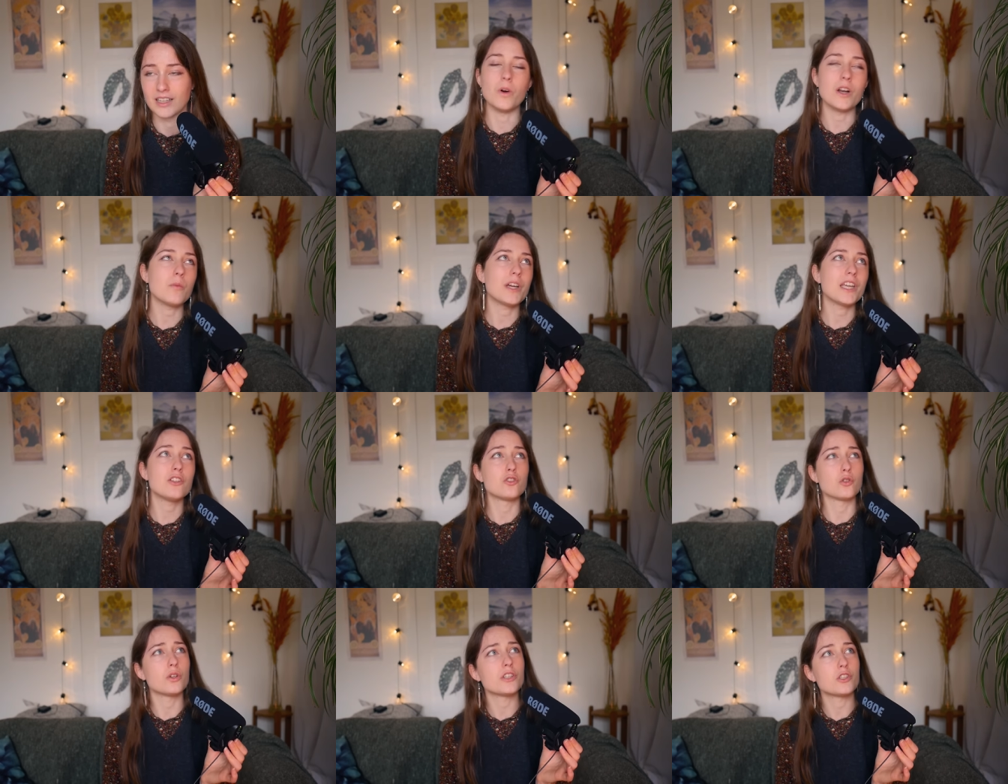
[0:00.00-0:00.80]
When we
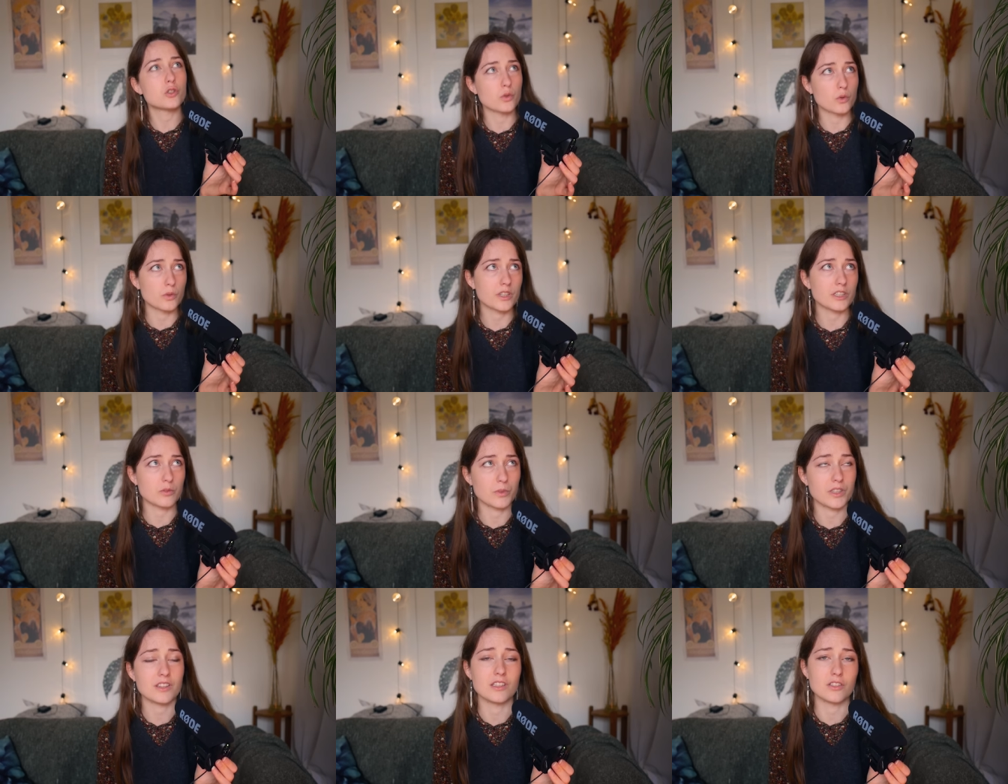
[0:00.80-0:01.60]
enjoy stories
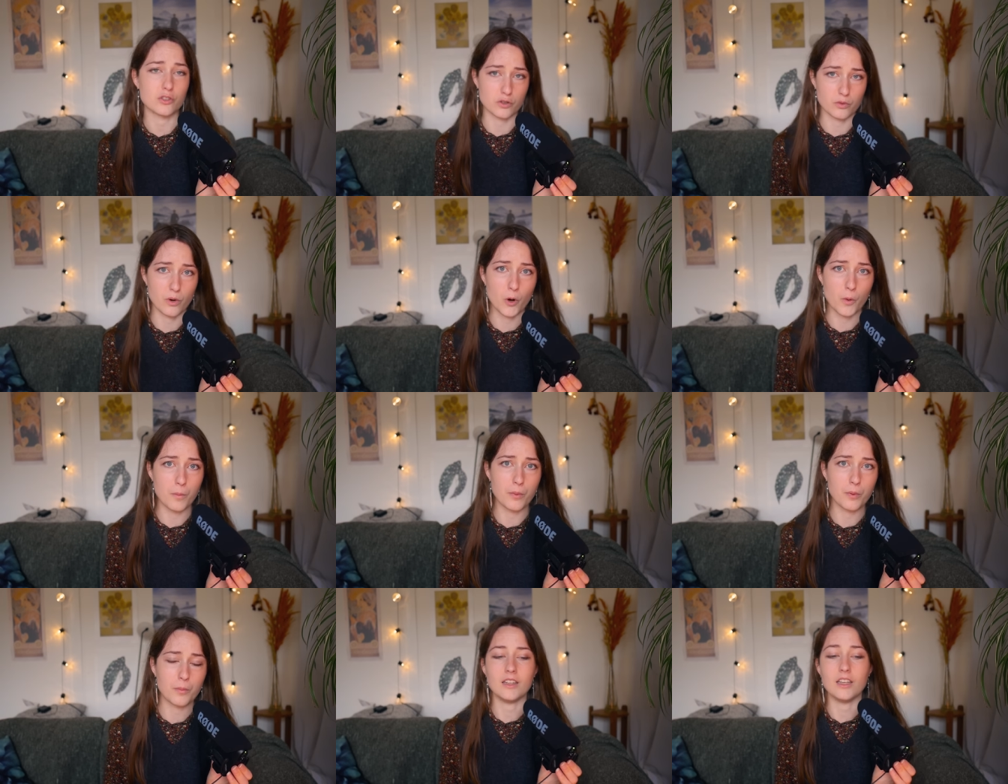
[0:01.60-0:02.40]
with this trope,
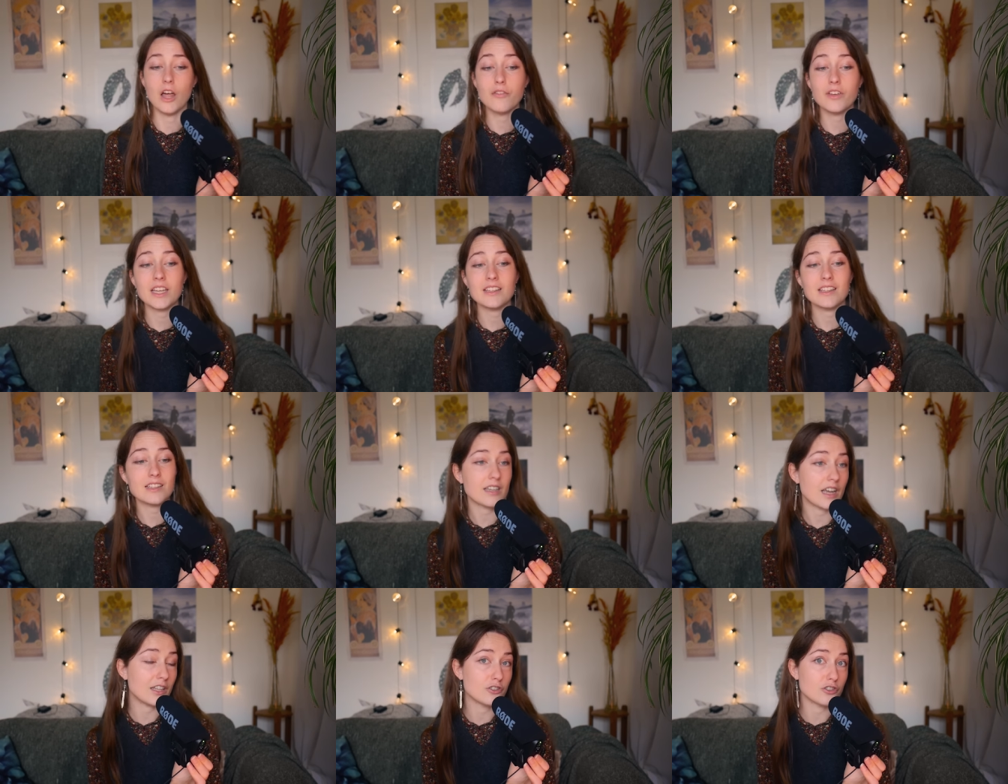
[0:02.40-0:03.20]
loving the
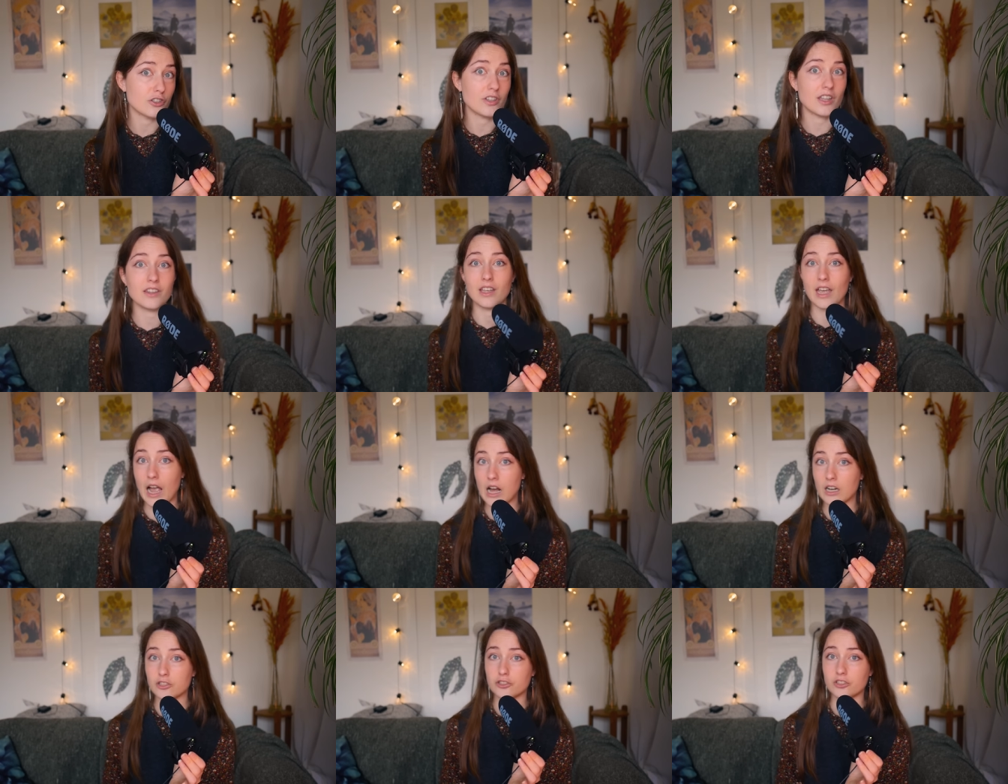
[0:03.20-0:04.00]
tension and the
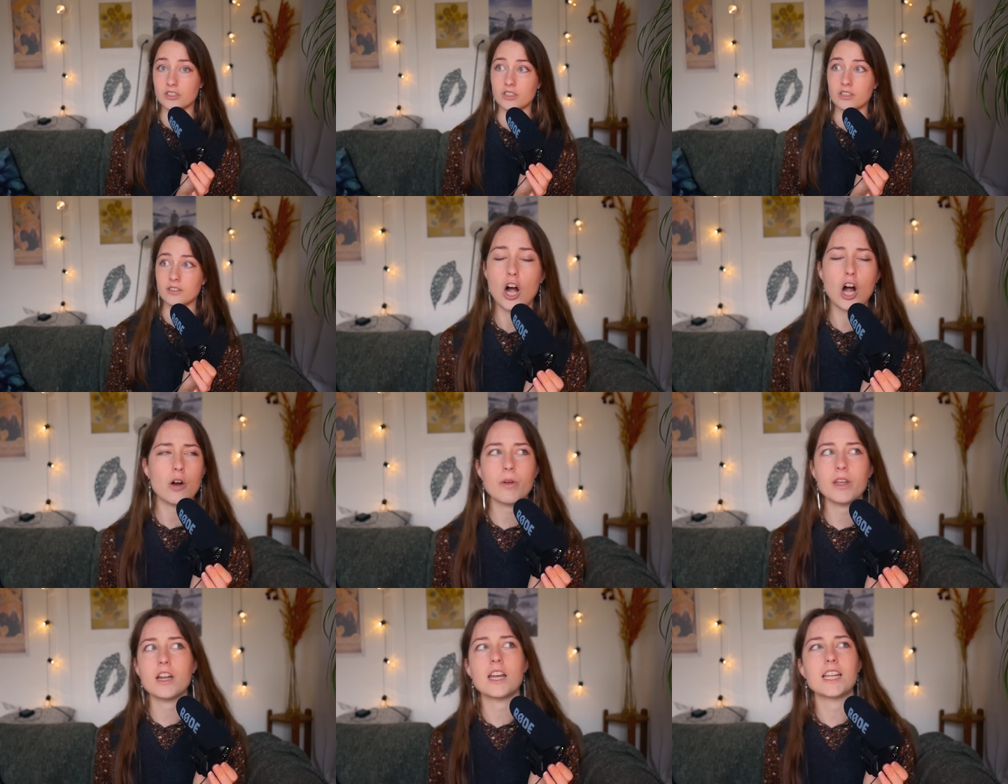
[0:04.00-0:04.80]
action, are
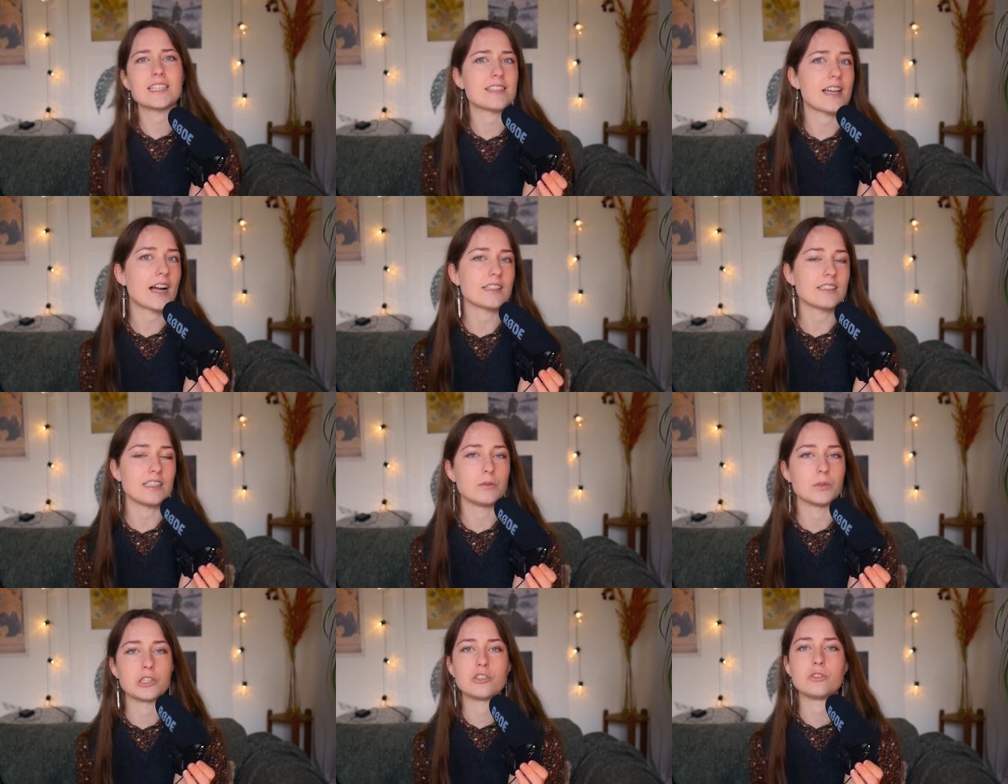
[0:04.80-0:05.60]
we not exactly
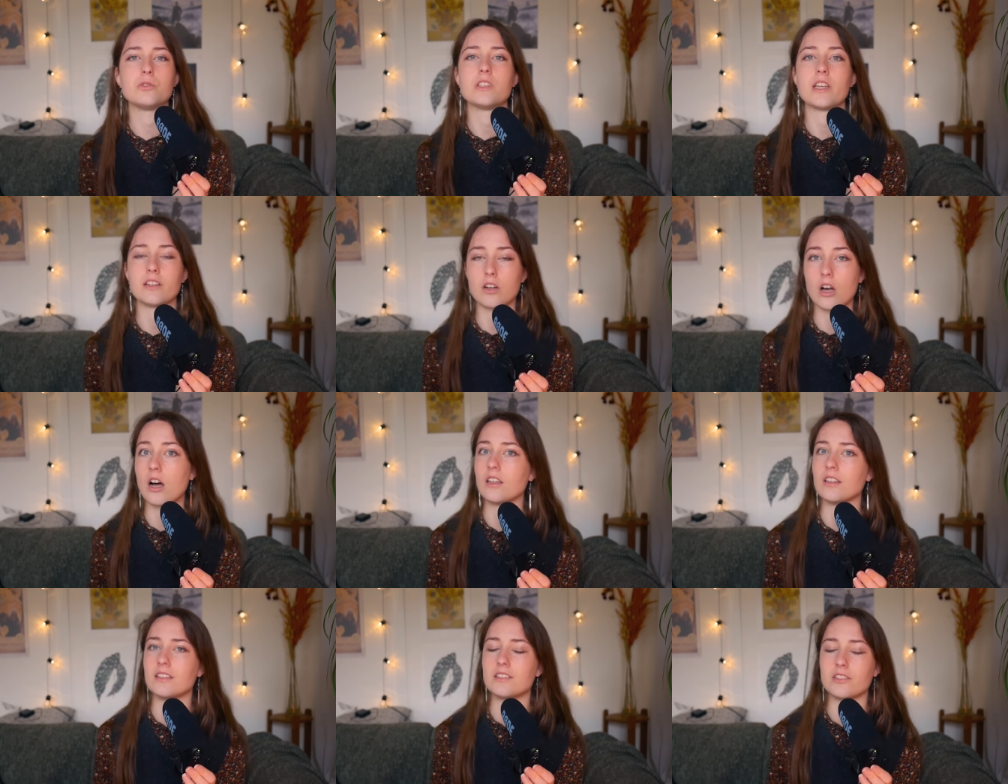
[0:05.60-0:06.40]
what Suzanne
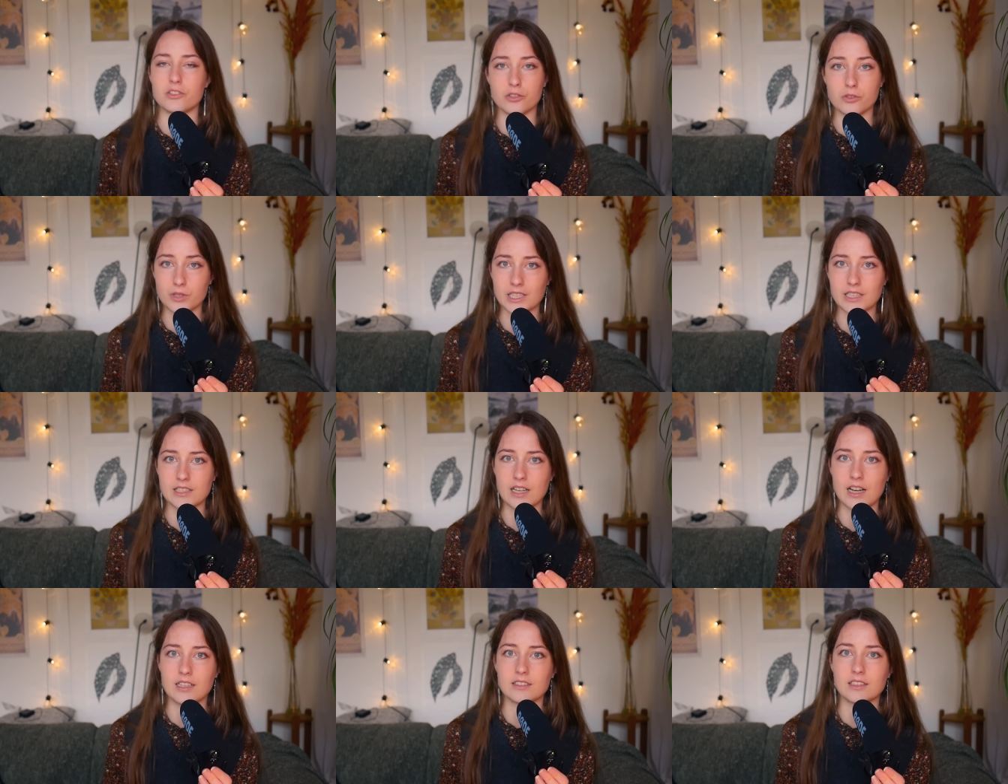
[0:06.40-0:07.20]
Collins is
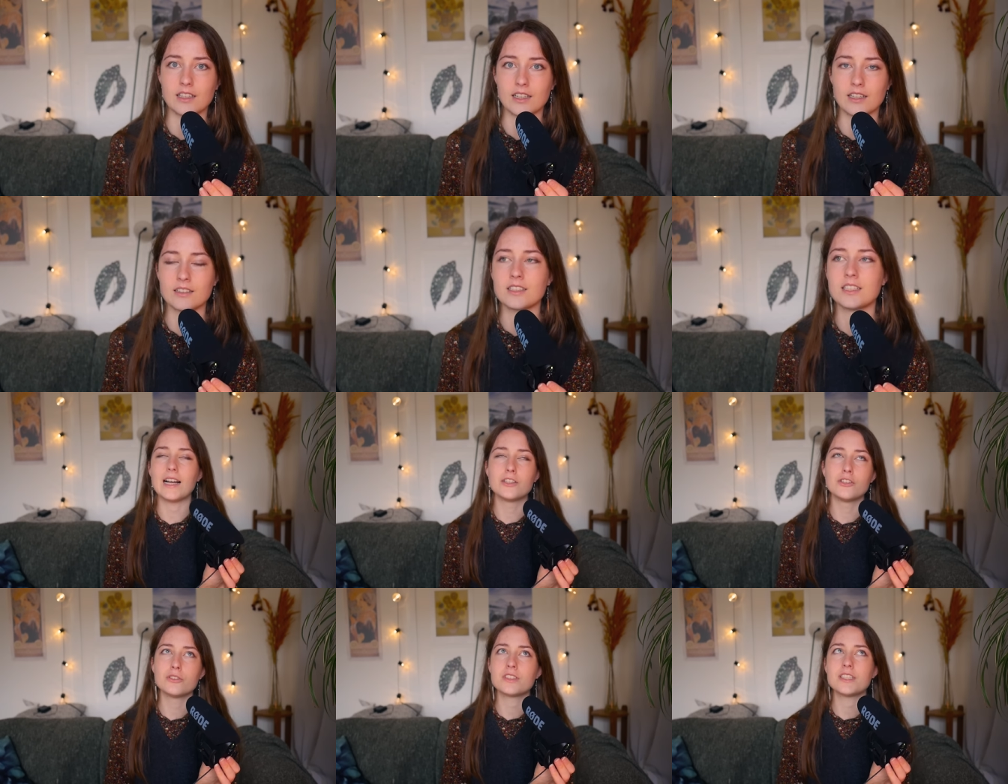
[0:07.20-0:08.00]
criticizing? I
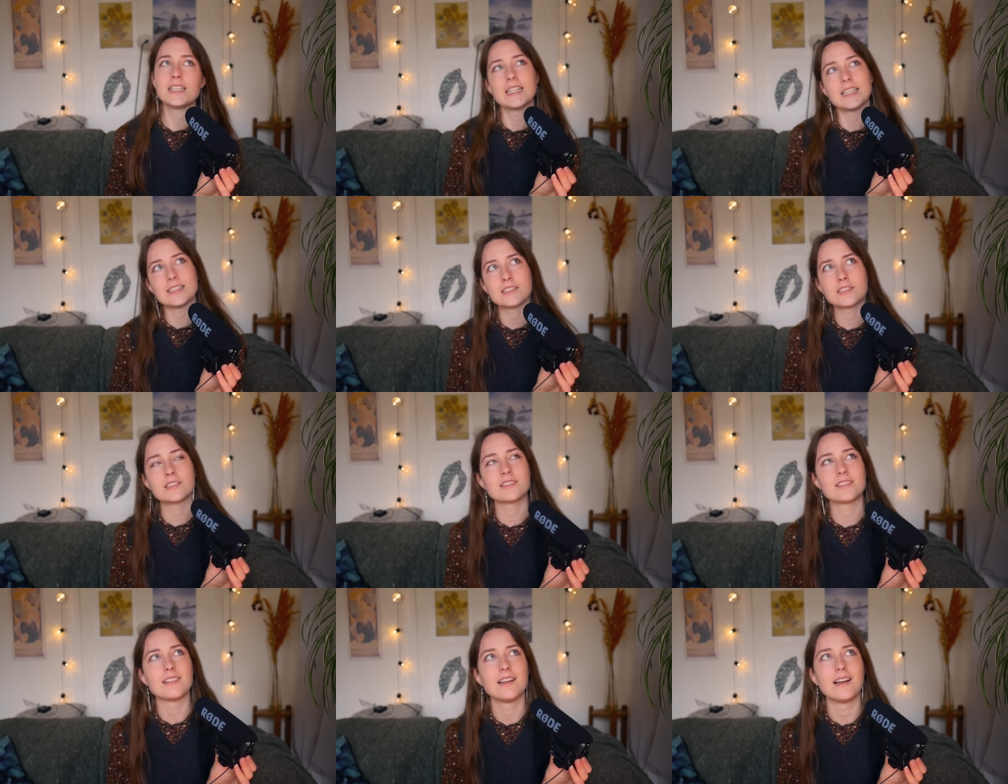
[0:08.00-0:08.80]
do think
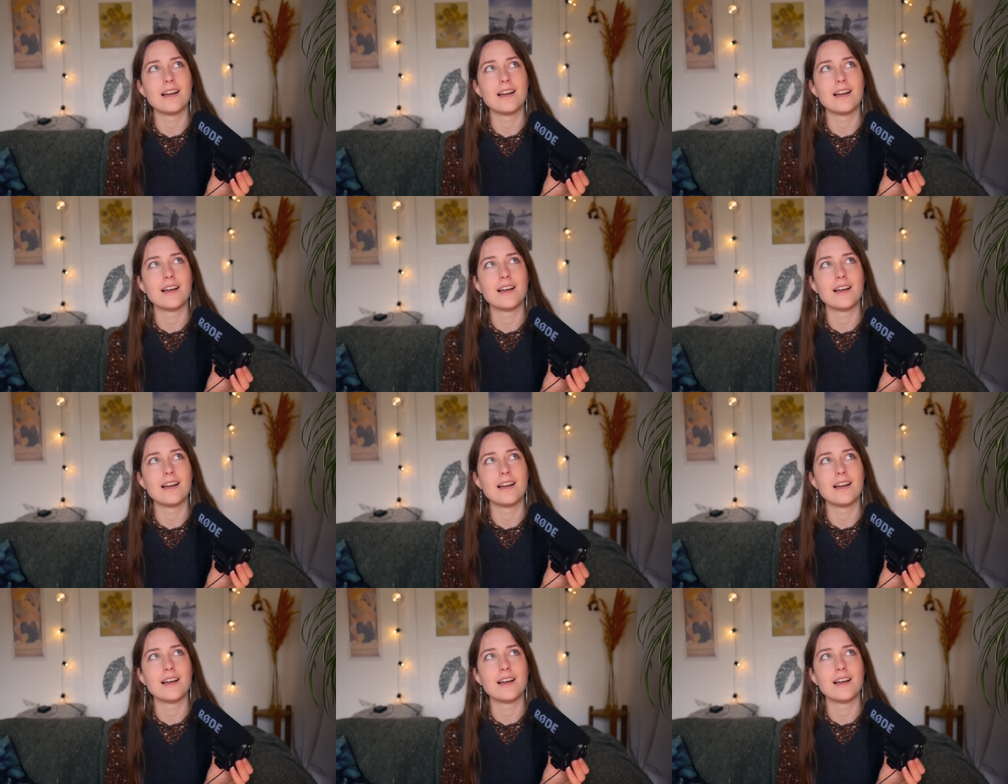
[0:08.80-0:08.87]
it's